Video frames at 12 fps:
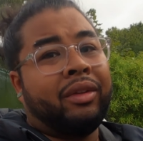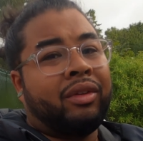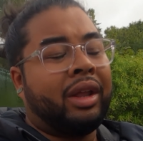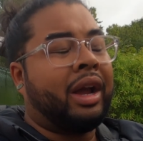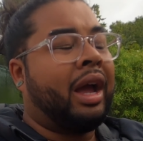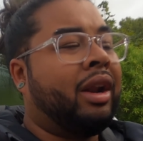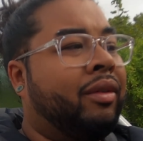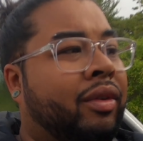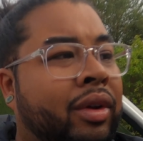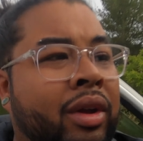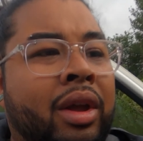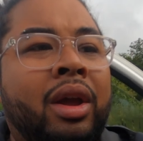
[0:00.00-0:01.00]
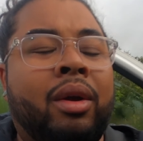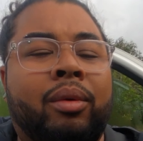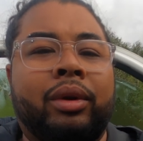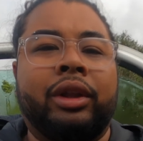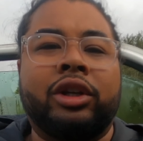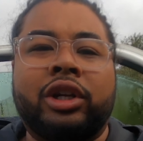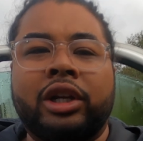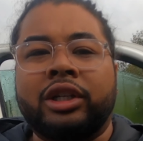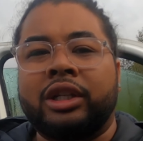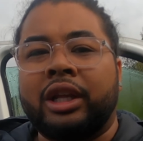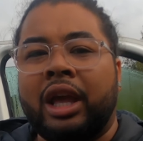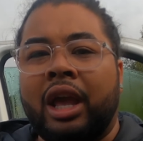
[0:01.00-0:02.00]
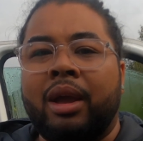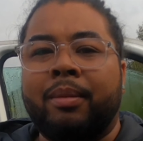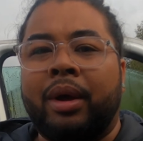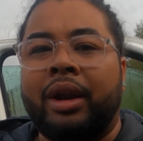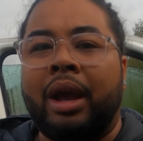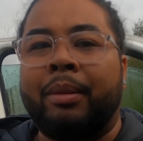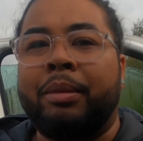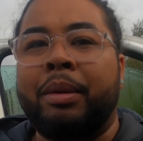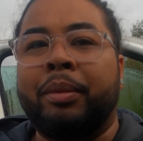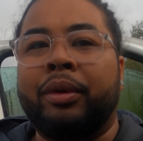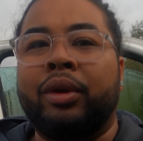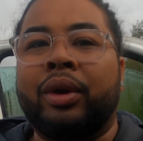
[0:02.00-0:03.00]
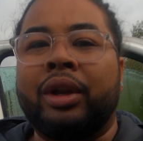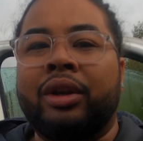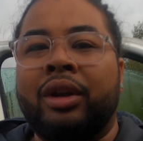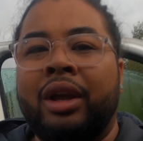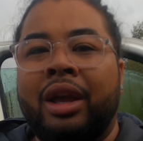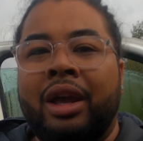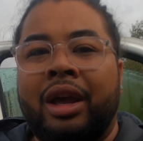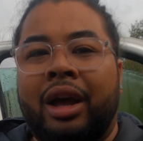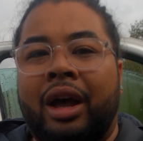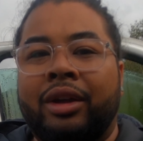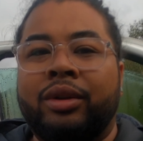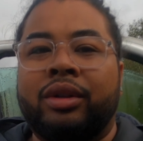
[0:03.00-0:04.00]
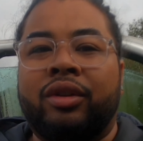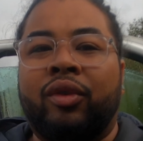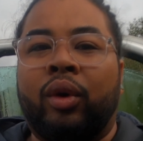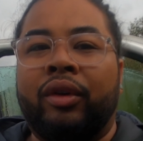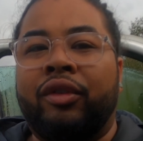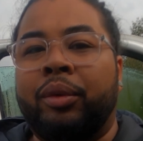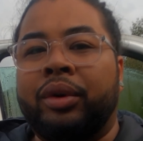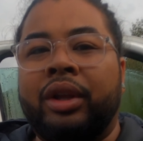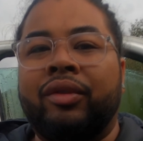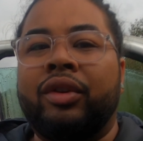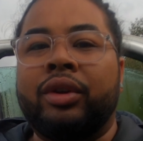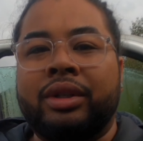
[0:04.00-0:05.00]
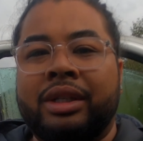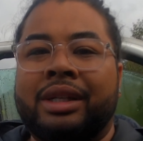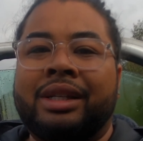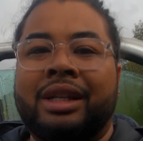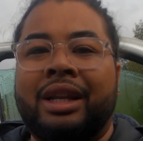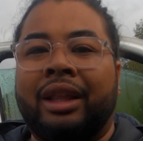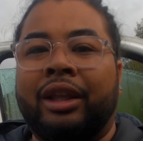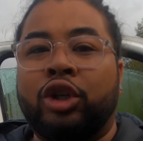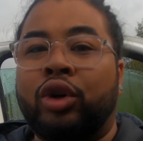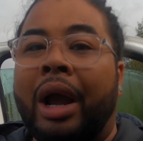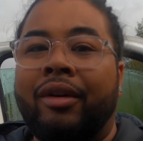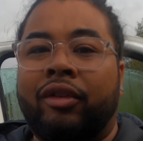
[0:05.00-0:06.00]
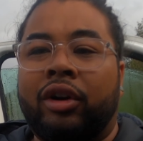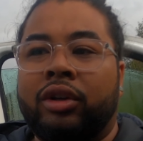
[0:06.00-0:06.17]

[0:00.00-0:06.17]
So that kind of really changes the game on how many people you can use this for if you were to even use this as a daily driver.